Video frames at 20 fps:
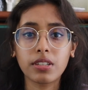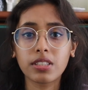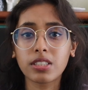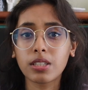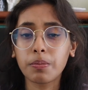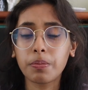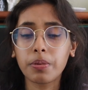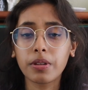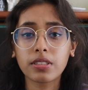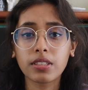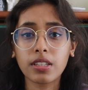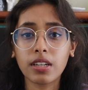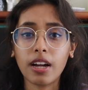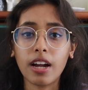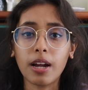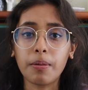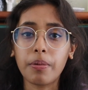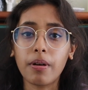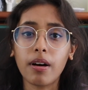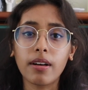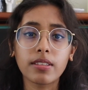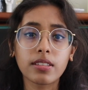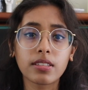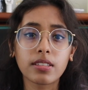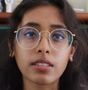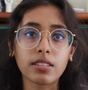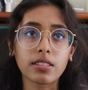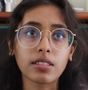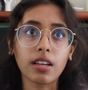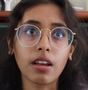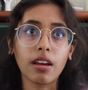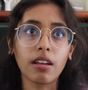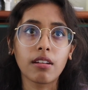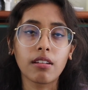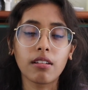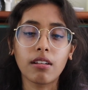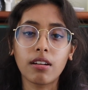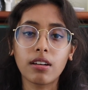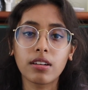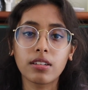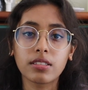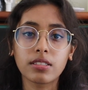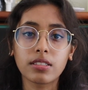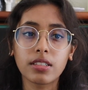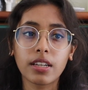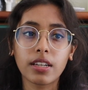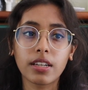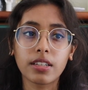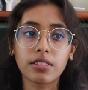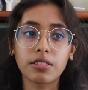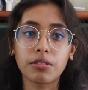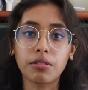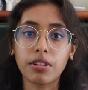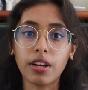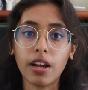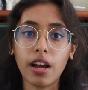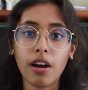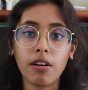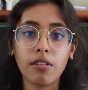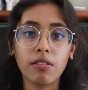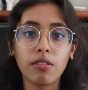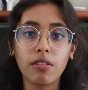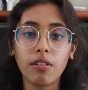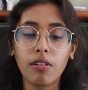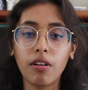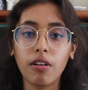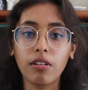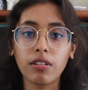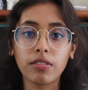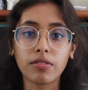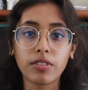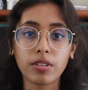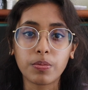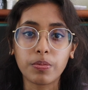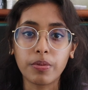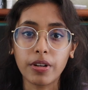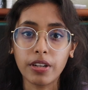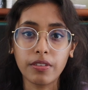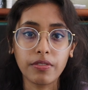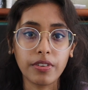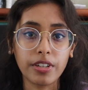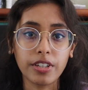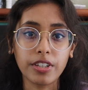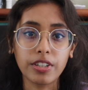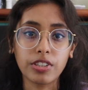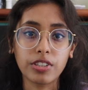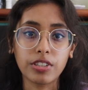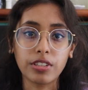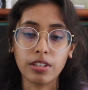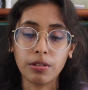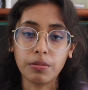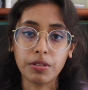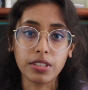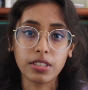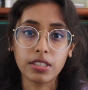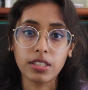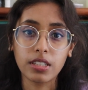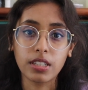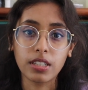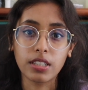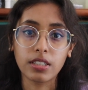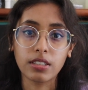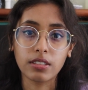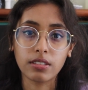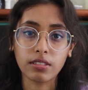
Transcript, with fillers: a simplistic hypothesis cannot take into account all of this brain variation that we see.